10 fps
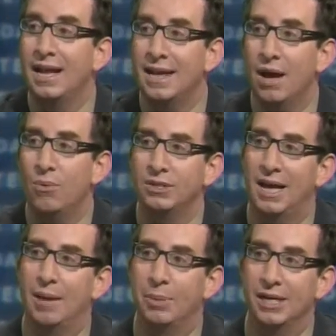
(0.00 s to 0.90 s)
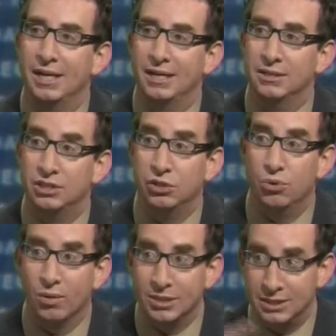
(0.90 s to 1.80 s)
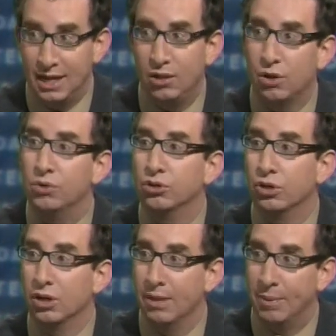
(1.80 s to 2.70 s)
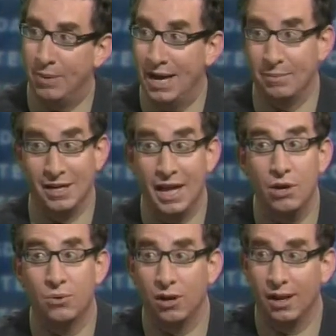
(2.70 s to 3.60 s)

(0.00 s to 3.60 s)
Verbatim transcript: now what's happening is the enormous telcos are going to come and buy them and they own